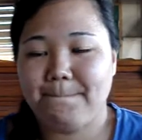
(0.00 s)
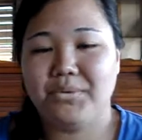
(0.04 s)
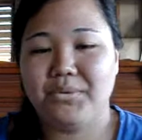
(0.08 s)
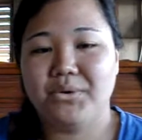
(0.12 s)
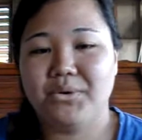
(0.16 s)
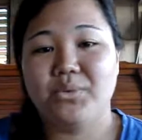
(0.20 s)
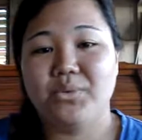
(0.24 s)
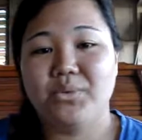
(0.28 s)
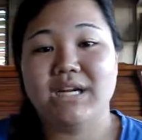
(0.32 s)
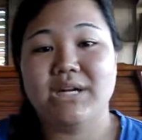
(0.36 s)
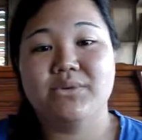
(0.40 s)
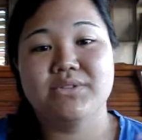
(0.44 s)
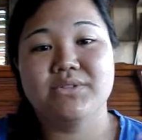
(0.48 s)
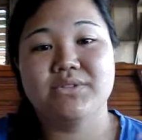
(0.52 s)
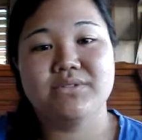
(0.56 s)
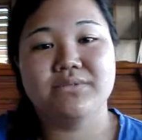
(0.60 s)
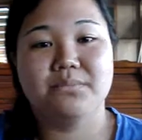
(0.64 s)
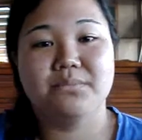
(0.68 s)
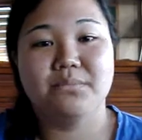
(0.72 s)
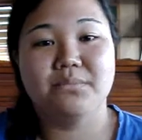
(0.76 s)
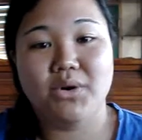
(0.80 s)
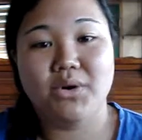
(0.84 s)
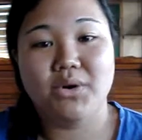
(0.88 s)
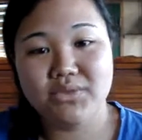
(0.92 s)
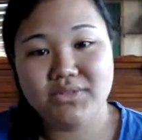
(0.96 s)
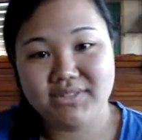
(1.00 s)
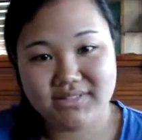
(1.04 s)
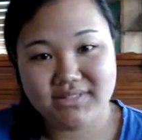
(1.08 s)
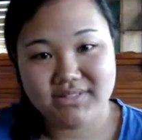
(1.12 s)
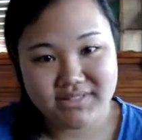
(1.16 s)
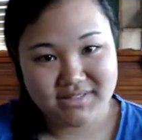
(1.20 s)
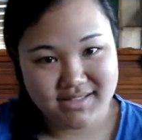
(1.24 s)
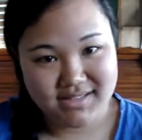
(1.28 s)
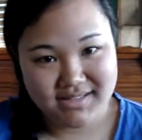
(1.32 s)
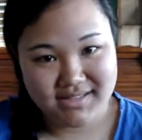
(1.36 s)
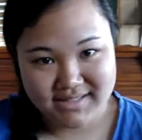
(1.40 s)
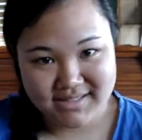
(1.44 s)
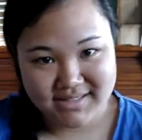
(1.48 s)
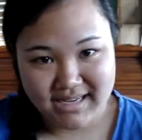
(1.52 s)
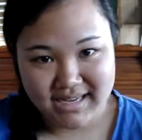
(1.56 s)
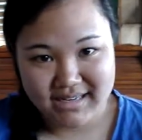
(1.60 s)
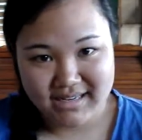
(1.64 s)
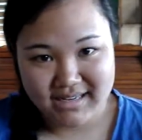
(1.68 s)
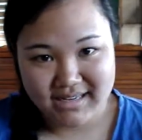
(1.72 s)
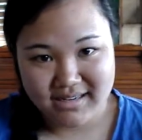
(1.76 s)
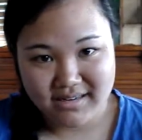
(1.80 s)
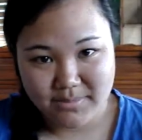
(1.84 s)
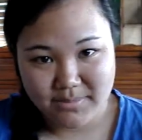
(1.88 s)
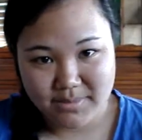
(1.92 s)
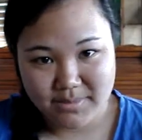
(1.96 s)
But what I was most
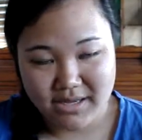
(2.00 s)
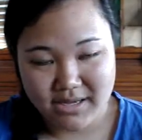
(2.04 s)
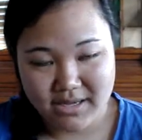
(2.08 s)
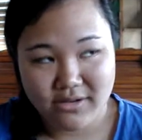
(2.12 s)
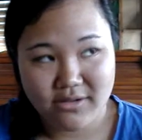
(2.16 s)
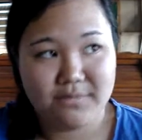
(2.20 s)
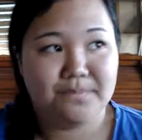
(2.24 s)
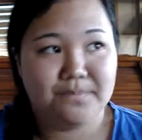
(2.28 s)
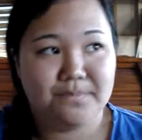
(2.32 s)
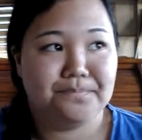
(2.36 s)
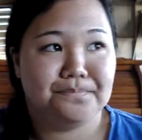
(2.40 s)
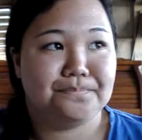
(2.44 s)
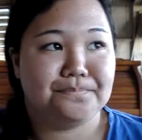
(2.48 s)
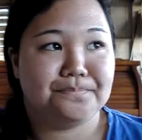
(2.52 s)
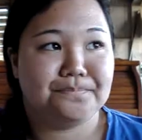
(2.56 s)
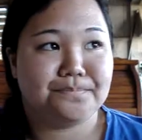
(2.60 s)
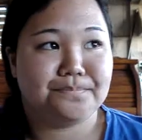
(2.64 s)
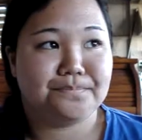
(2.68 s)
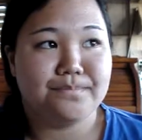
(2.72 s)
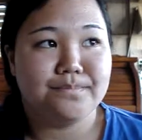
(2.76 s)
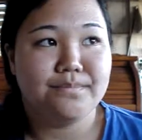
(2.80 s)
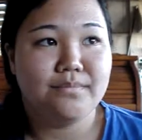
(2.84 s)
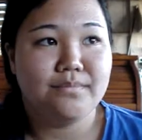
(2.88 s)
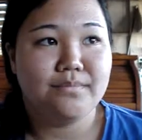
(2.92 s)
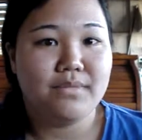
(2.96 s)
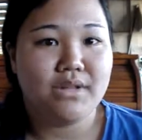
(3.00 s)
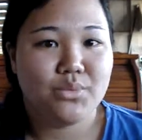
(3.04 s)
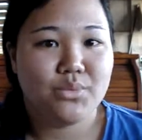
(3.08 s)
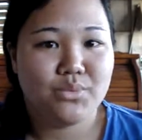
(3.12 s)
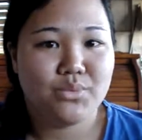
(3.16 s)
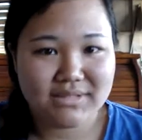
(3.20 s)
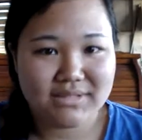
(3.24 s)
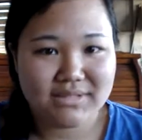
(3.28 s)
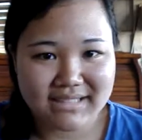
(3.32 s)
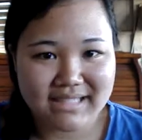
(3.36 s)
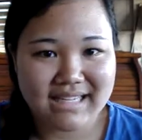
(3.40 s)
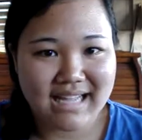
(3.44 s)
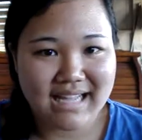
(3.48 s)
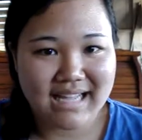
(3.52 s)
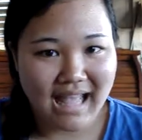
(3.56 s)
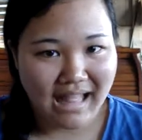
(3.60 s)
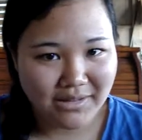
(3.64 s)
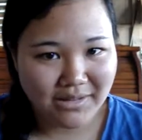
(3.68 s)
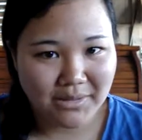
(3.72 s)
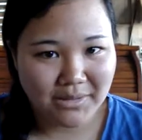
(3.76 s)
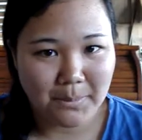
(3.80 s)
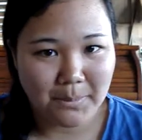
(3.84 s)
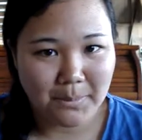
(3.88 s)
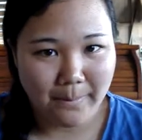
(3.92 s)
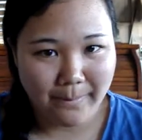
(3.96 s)
excited about was seeing
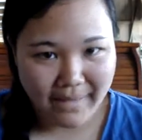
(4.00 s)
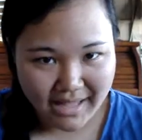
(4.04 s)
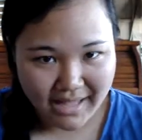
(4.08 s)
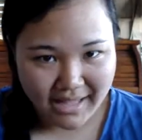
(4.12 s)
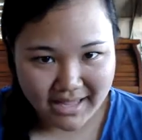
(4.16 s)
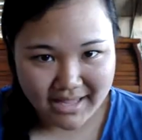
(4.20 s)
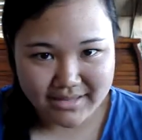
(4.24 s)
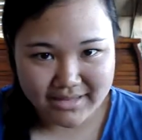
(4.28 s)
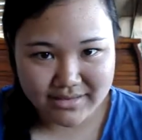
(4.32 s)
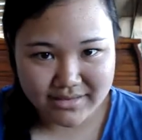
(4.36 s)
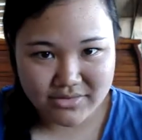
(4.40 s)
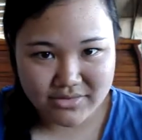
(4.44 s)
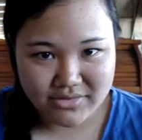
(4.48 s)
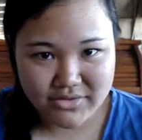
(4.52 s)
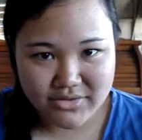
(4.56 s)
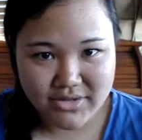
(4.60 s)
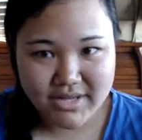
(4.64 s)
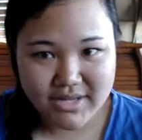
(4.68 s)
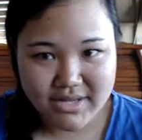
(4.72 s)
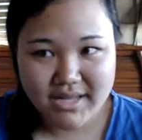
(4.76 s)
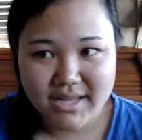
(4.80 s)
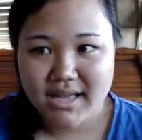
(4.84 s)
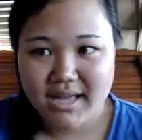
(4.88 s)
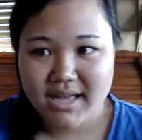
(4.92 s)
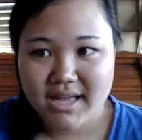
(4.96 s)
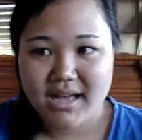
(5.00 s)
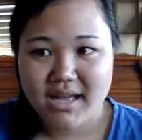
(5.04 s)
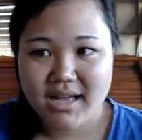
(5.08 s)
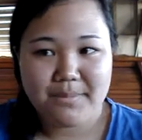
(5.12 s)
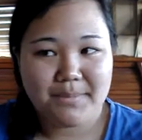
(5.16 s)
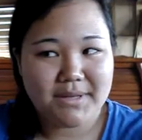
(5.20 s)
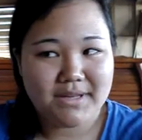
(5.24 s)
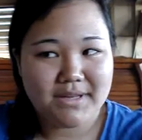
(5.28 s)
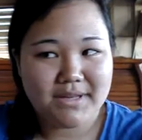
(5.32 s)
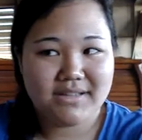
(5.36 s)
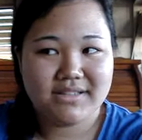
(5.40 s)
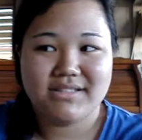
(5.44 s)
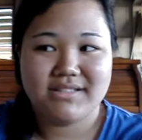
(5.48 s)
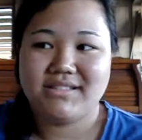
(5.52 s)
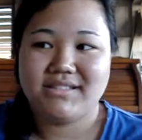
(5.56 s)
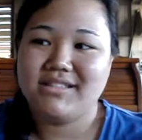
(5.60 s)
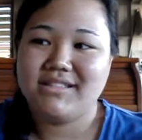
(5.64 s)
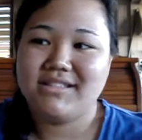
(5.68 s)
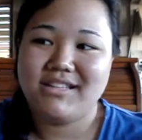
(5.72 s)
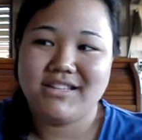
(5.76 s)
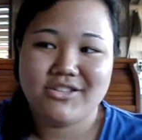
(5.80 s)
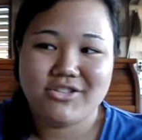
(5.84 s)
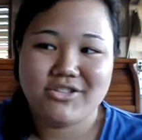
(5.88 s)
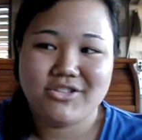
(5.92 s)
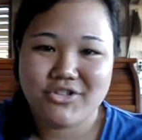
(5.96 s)
Ellen Page, because
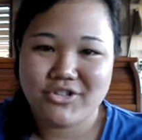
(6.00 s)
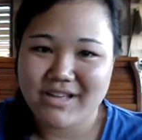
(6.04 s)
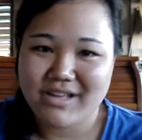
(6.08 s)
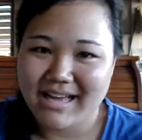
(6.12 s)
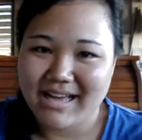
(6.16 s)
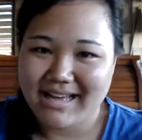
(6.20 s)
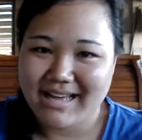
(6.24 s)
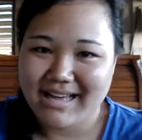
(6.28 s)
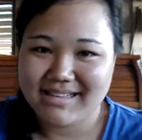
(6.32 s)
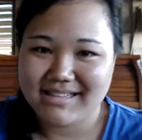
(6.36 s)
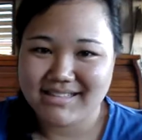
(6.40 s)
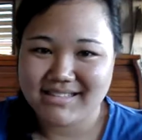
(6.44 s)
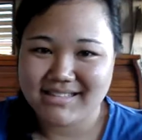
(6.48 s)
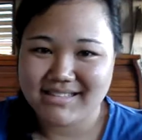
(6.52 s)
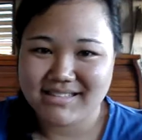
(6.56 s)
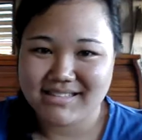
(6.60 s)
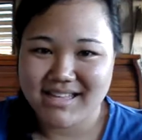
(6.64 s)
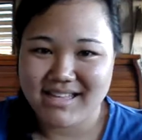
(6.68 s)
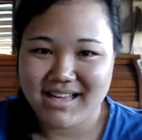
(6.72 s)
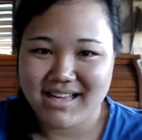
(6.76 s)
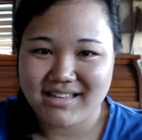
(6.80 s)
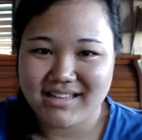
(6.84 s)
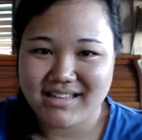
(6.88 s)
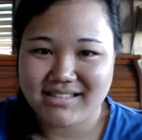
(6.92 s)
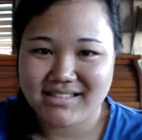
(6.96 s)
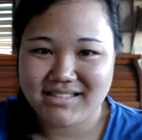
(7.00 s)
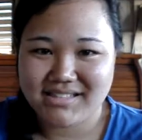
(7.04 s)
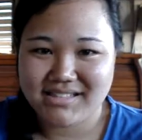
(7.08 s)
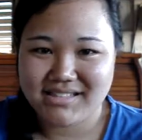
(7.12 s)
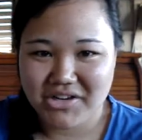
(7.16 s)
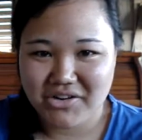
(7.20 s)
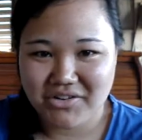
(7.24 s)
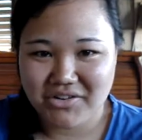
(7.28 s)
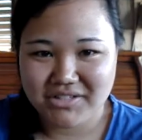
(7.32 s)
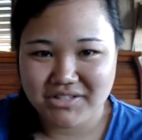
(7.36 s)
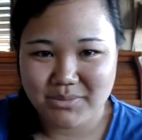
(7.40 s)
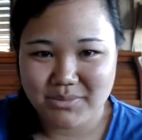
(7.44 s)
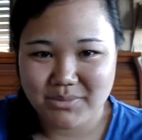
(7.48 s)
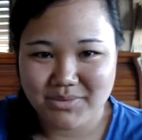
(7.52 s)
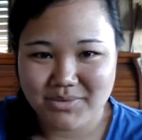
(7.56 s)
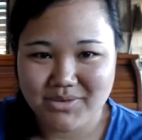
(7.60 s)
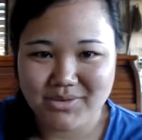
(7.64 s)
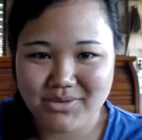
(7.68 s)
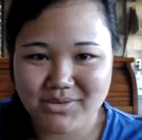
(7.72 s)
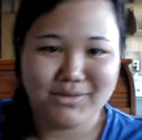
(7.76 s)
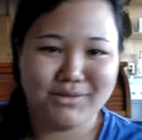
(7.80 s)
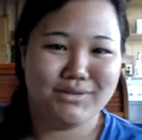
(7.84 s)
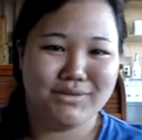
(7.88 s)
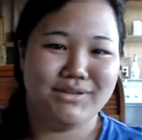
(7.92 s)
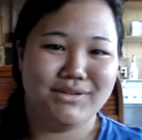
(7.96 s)
she has that
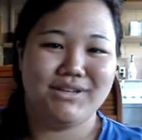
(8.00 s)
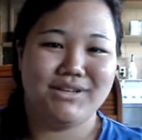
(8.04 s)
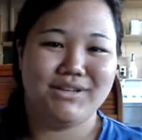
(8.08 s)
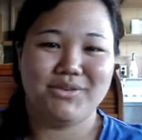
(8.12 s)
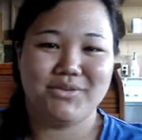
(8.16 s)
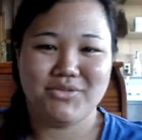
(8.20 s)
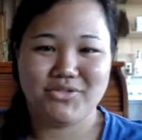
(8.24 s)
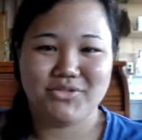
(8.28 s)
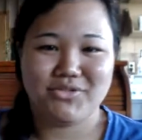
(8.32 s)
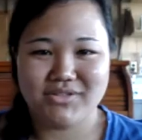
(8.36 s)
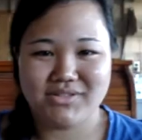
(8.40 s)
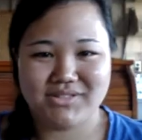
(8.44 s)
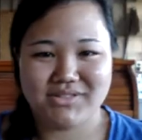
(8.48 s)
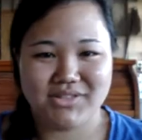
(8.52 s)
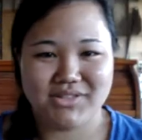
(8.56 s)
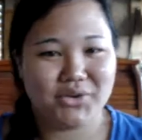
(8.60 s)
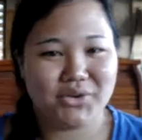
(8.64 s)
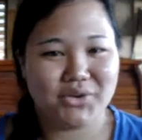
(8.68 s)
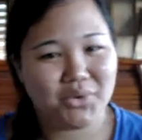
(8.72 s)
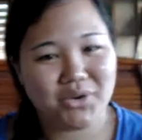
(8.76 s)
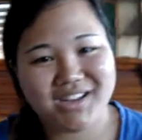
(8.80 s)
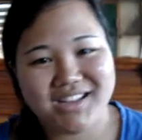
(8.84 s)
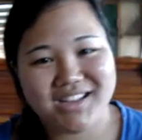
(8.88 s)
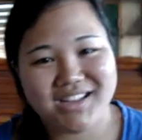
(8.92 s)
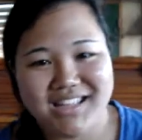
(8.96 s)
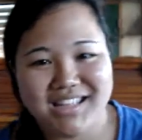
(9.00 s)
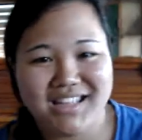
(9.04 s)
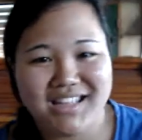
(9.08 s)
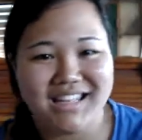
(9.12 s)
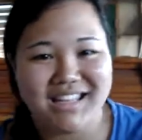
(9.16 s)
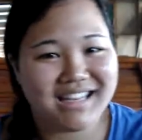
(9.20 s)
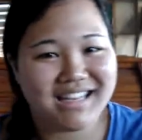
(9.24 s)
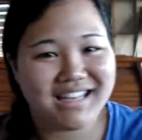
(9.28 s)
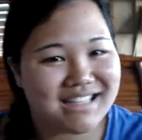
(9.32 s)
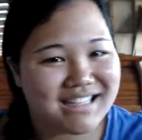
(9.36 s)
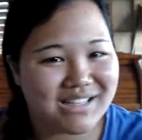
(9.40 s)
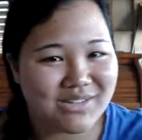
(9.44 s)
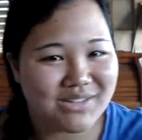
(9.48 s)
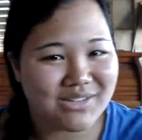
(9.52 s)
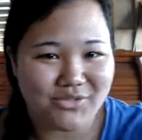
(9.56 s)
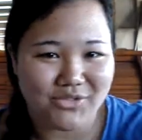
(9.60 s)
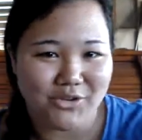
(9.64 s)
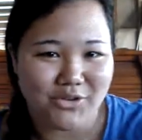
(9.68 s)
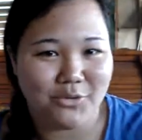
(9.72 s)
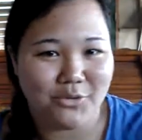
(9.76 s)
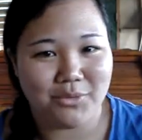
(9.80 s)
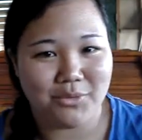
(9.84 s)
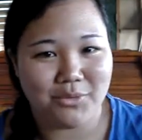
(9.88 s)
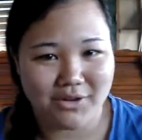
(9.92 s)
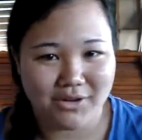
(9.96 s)
stereotypical, you know, she's a quirky indie
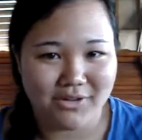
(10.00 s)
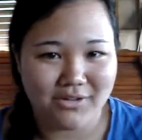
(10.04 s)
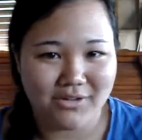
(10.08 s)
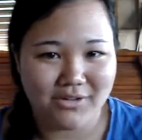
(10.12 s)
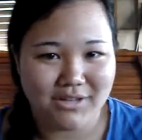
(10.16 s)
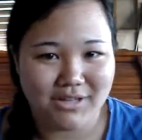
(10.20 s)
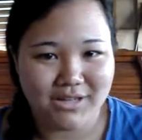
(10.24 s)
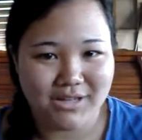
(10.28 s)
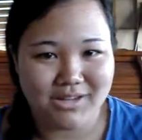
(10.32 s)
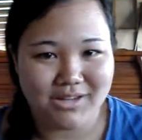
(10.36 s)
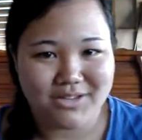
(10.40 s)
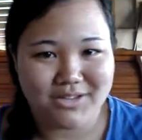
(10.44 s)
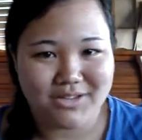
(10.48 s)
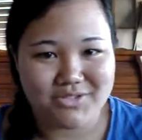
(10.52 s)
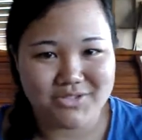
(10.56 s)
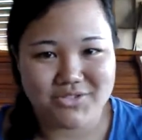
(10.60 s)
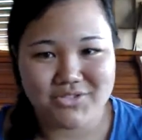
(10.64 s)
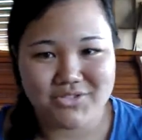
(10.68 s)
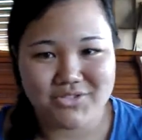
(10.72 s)
film girl, you know,